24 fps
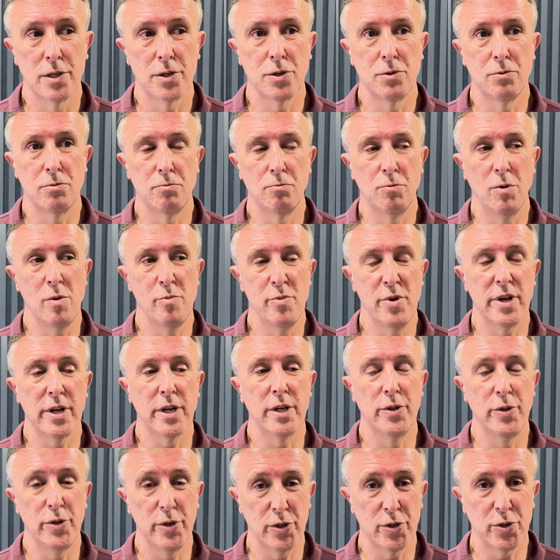So we're
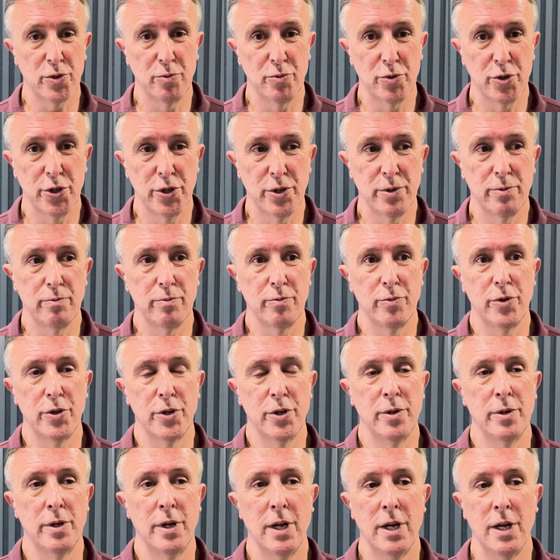making the assumption
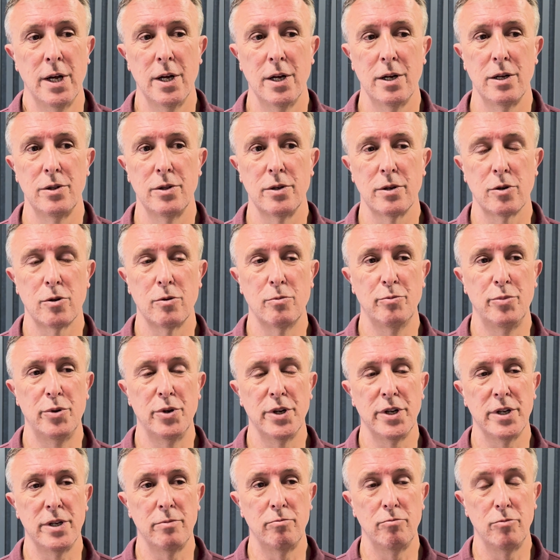that the
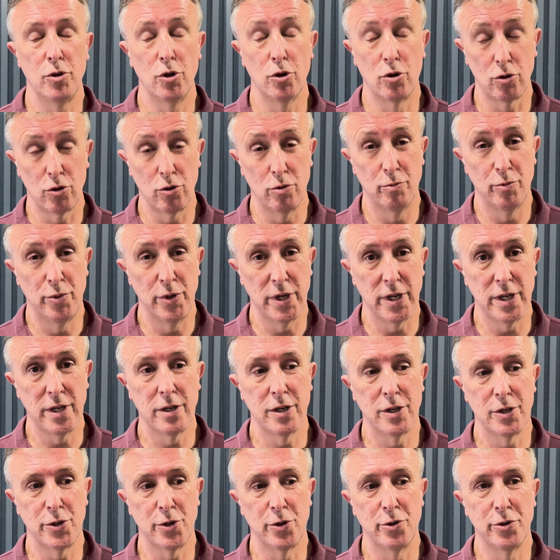company, your company,
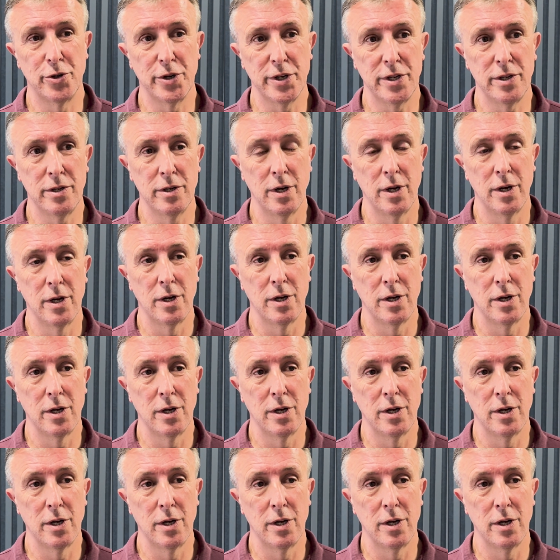has already